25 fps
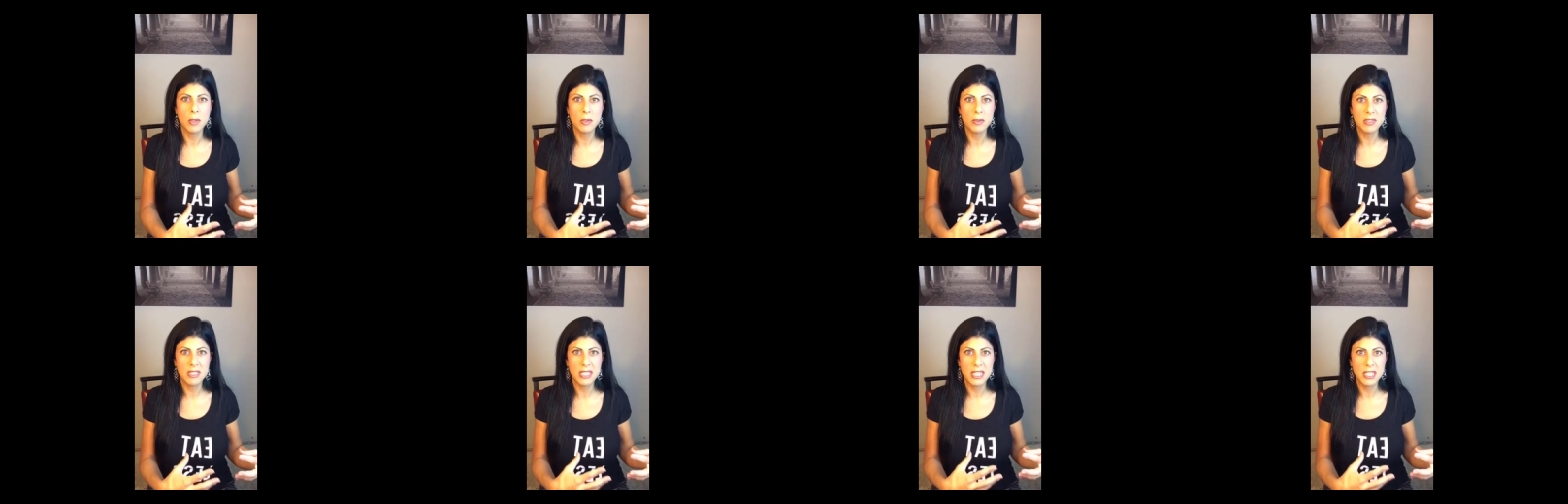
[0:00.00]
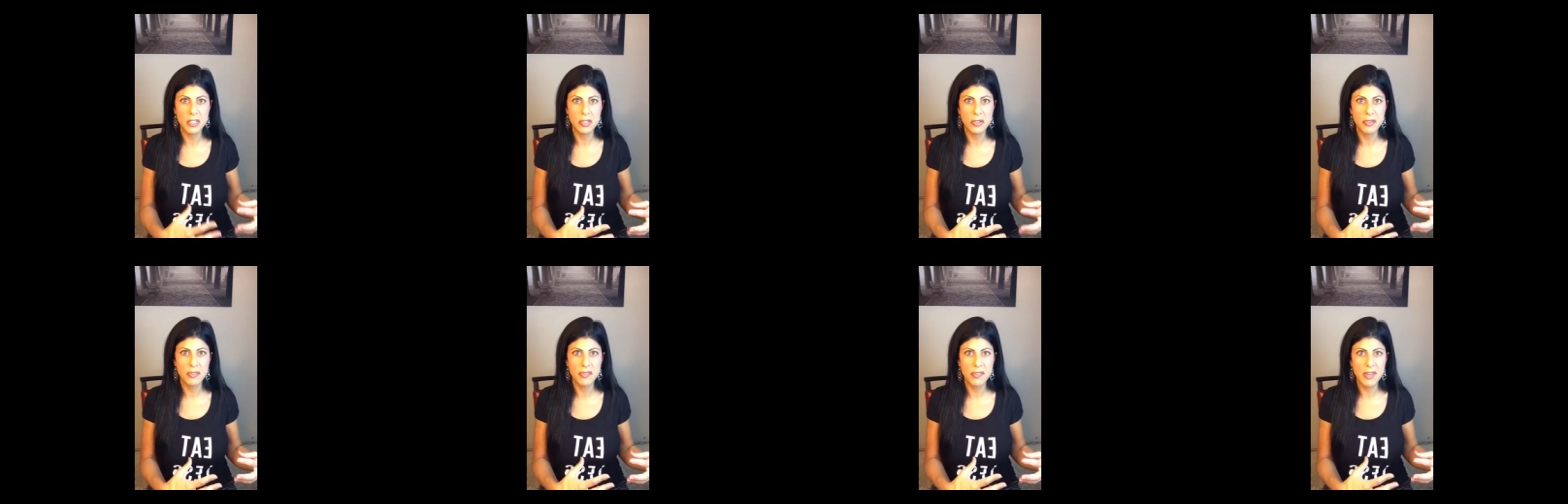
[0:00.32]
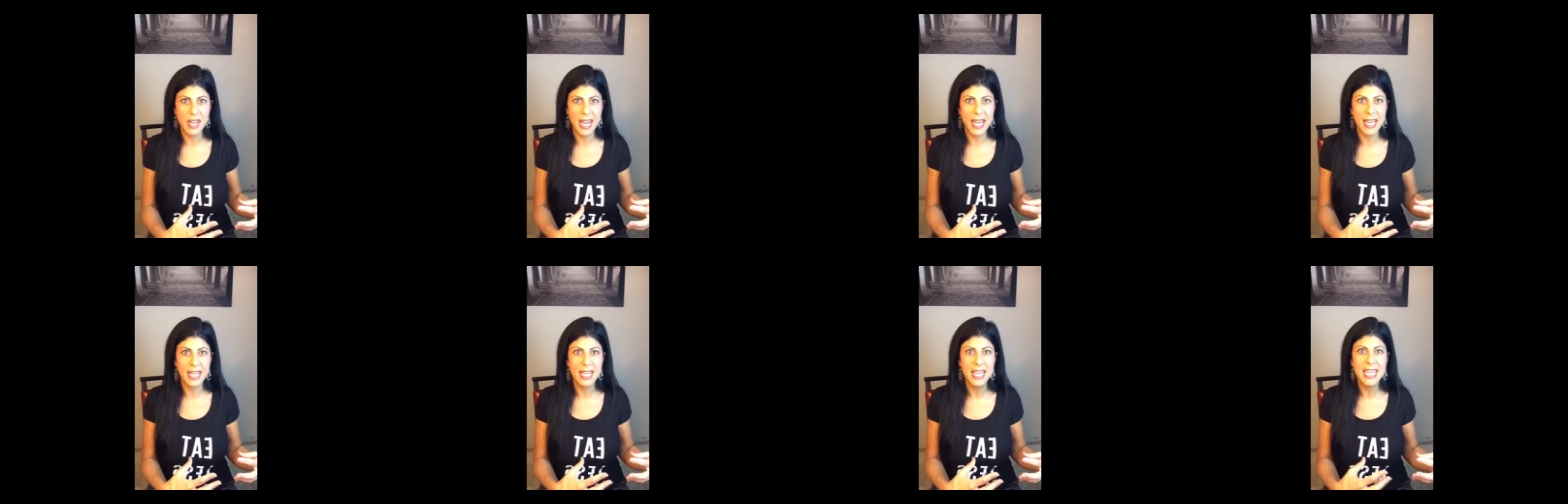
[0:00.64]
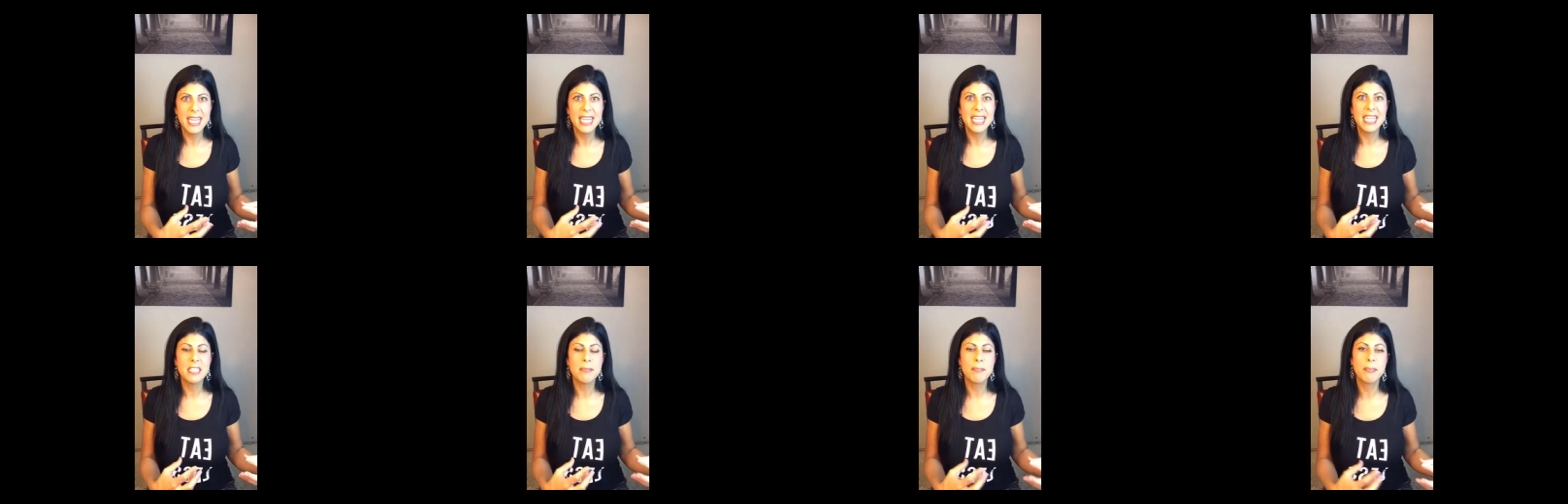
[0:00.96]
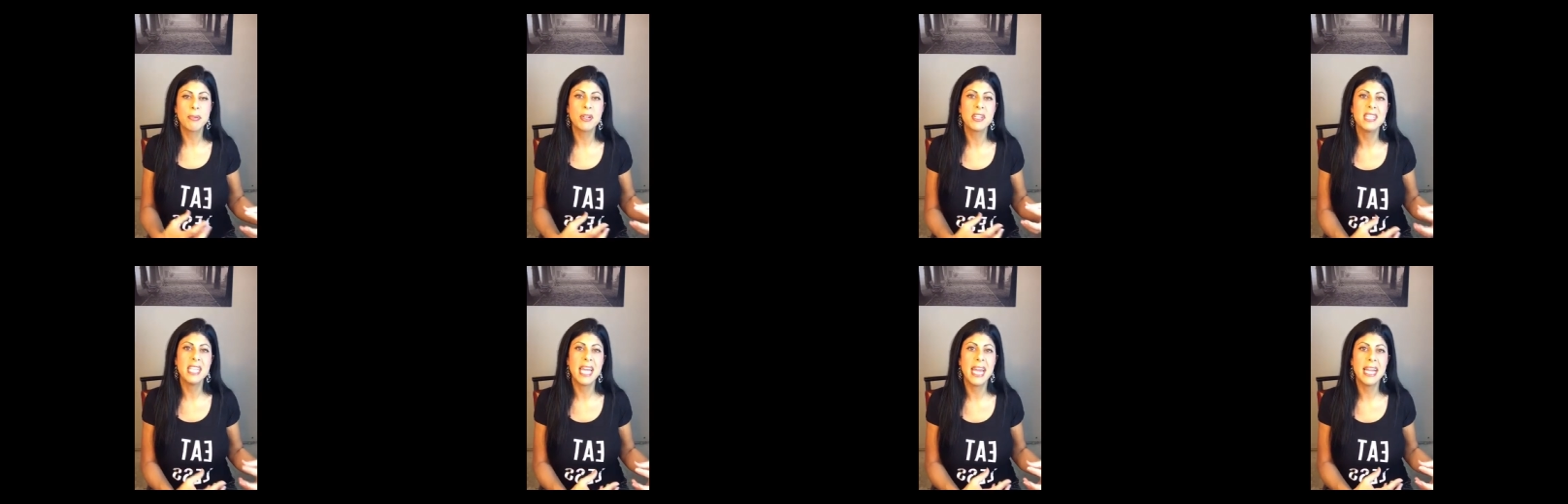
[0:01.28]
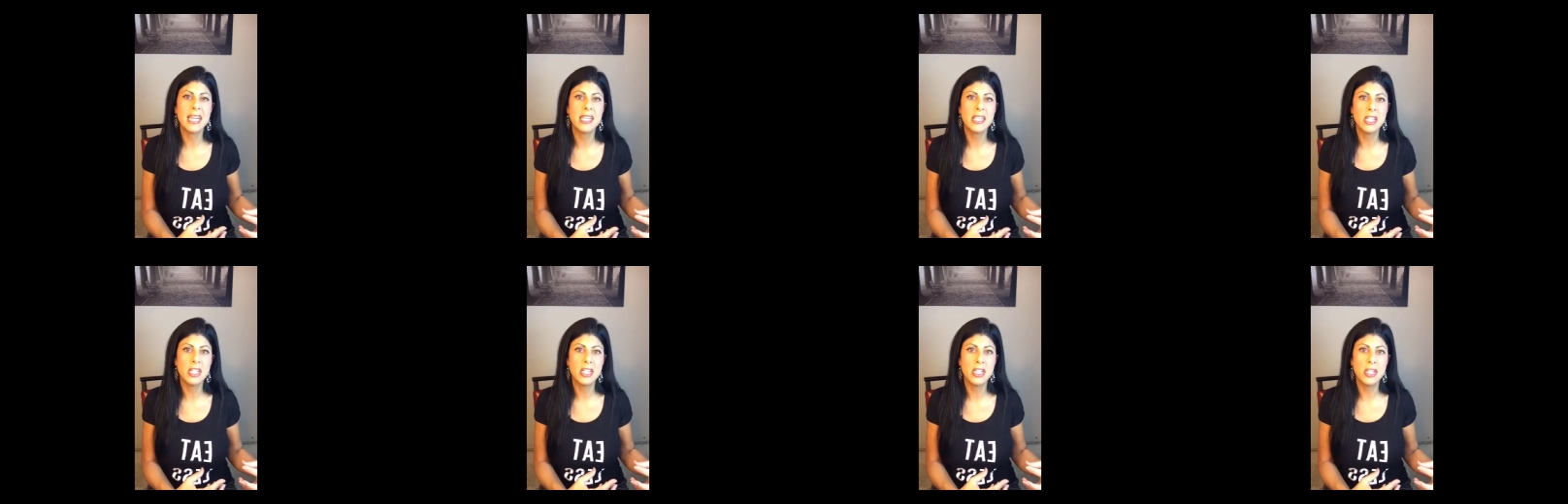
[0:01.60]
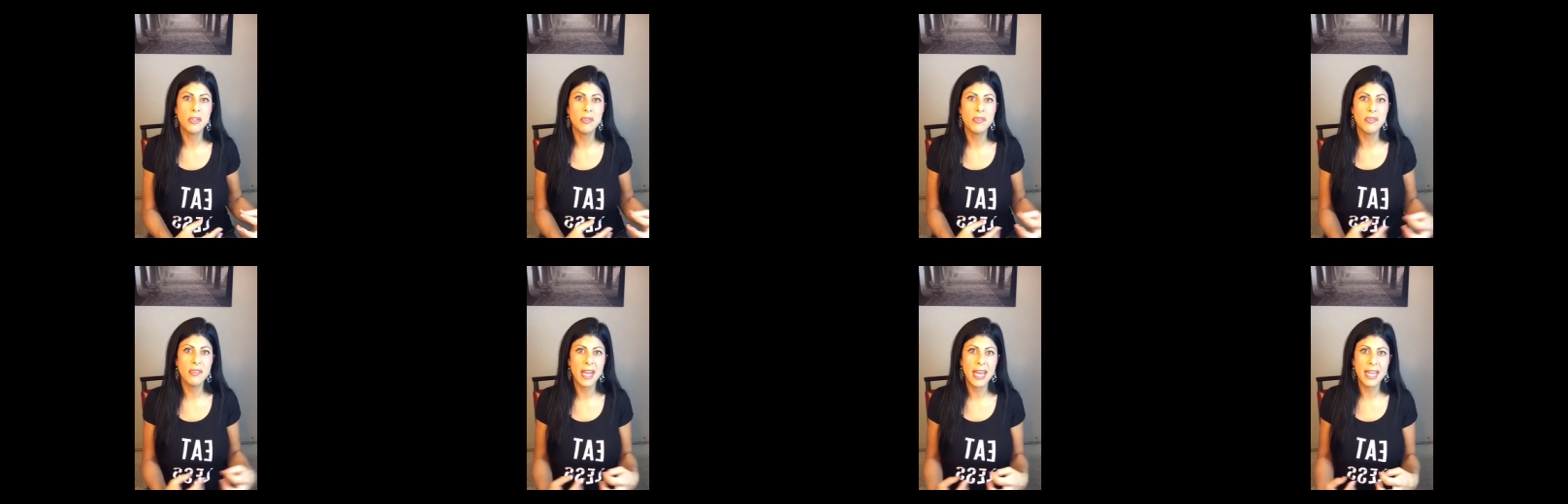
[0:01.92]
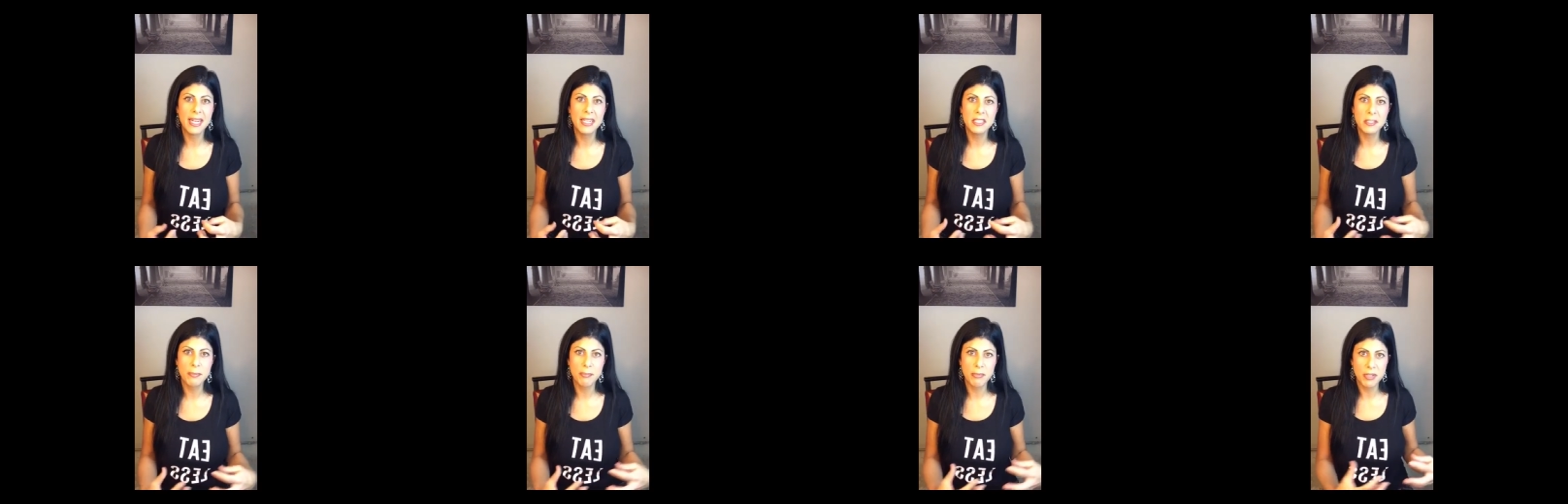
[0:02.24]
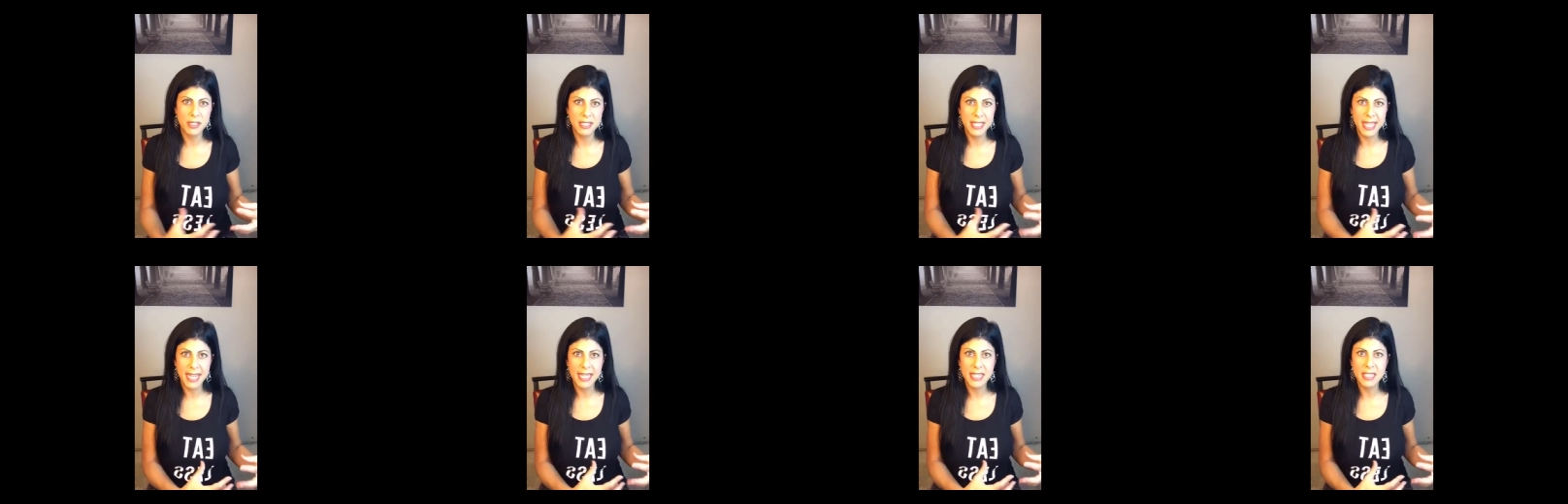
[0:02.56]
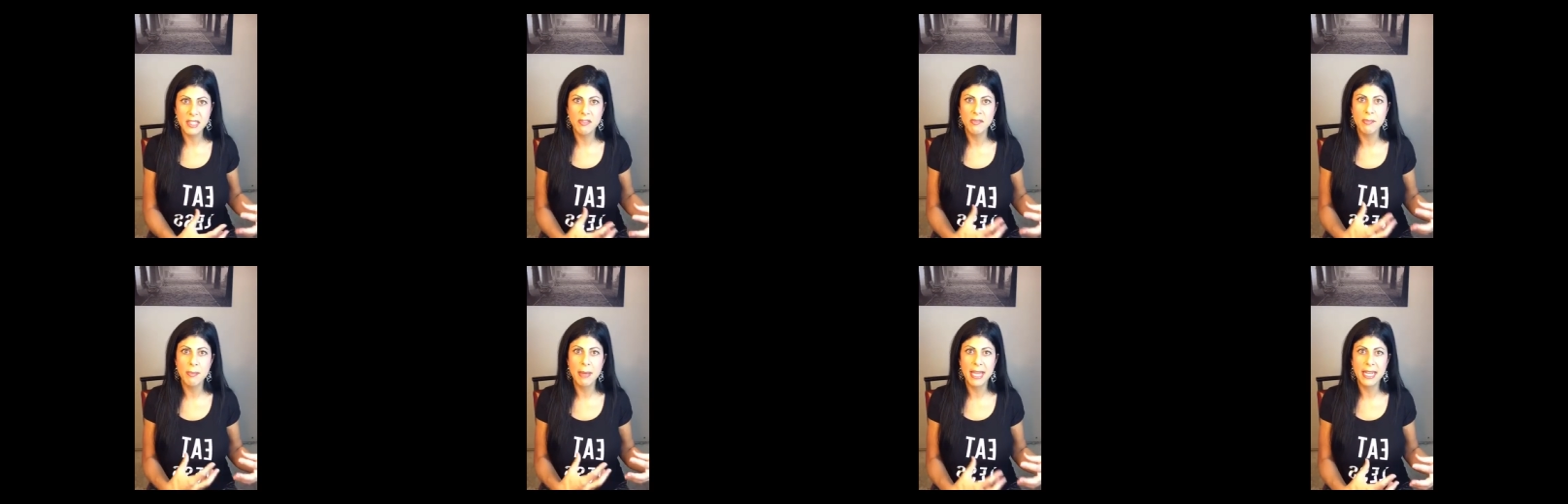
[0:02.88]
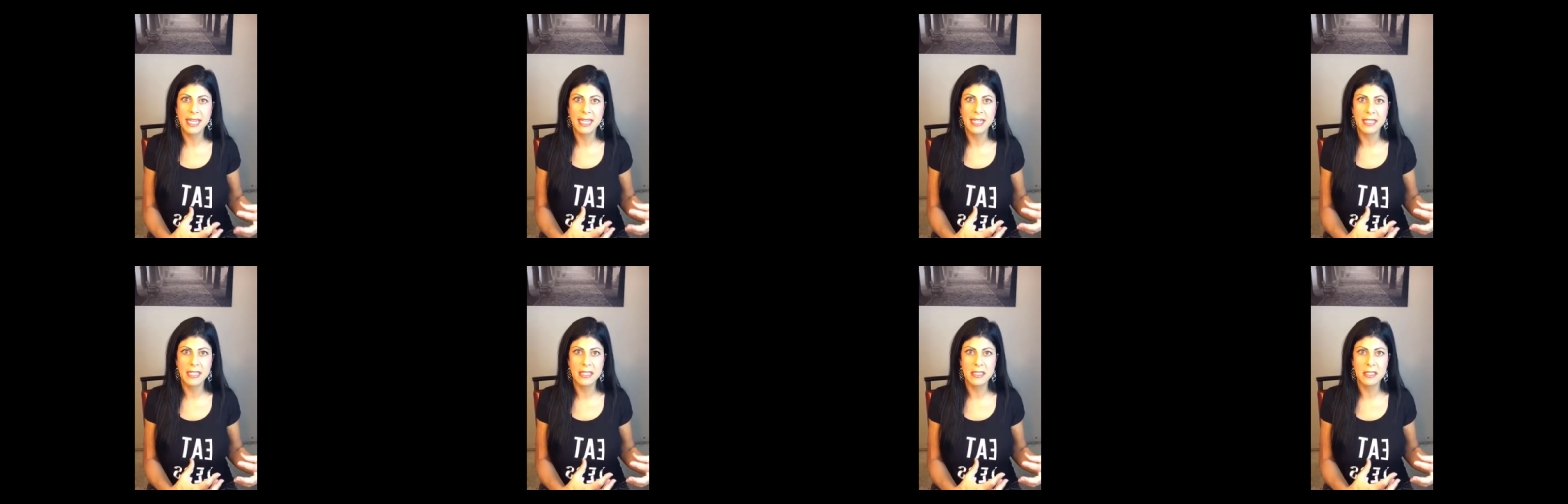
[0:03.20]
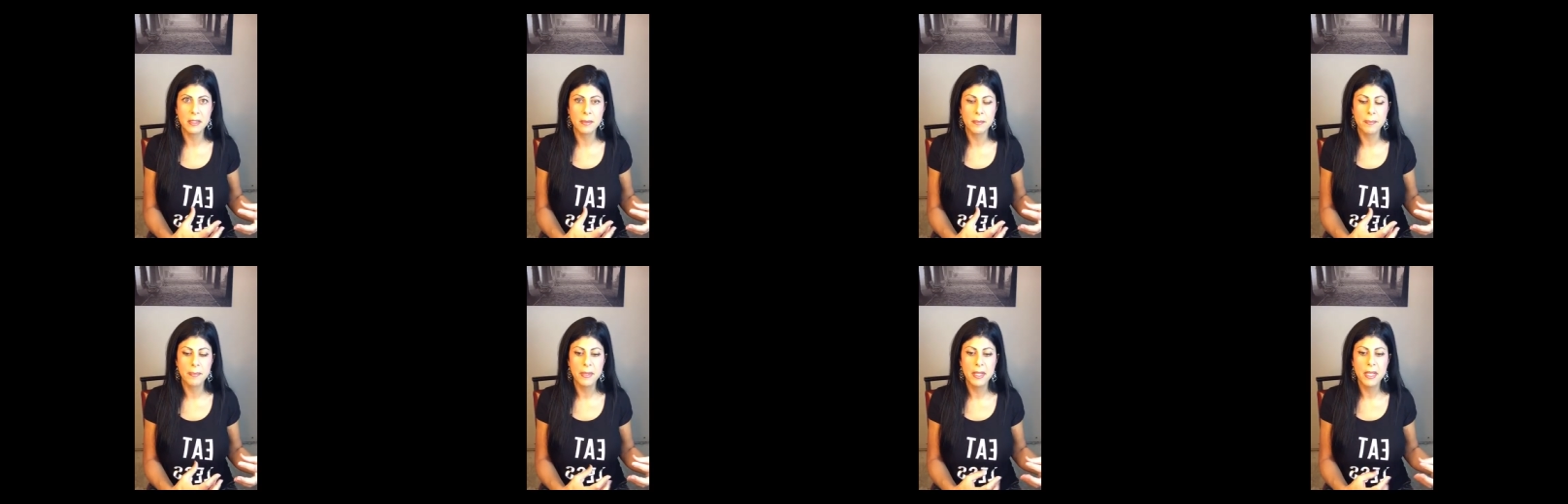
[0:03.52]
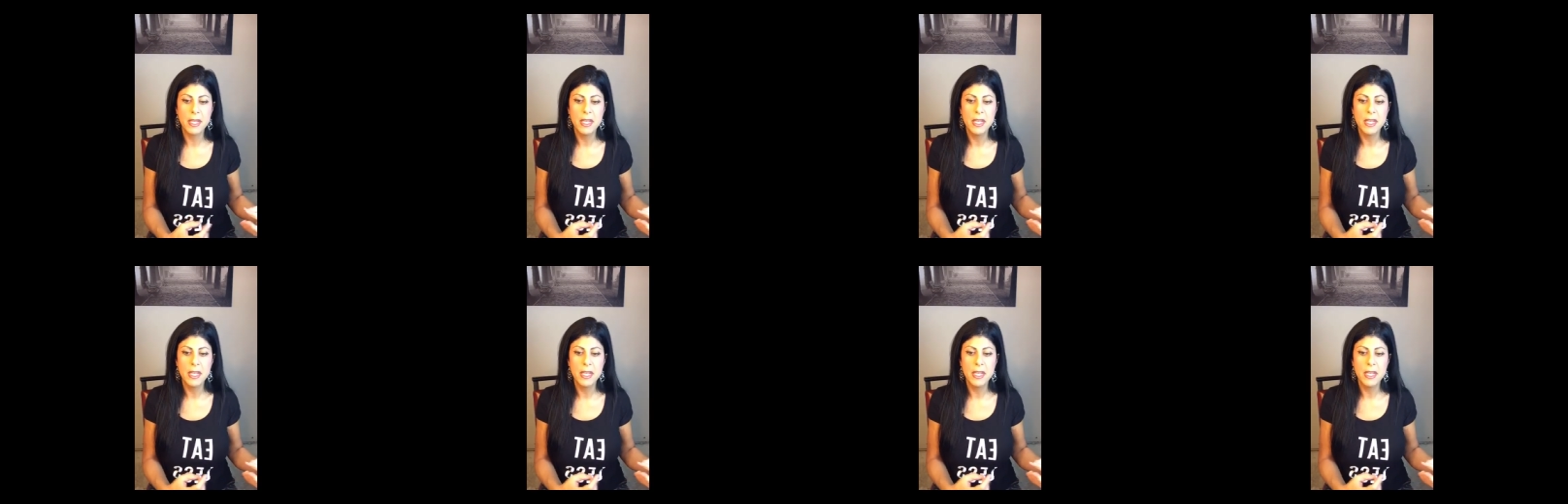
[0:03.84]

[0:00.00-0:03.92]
in your fat. It's protecting you. Fat is a protective mechanism.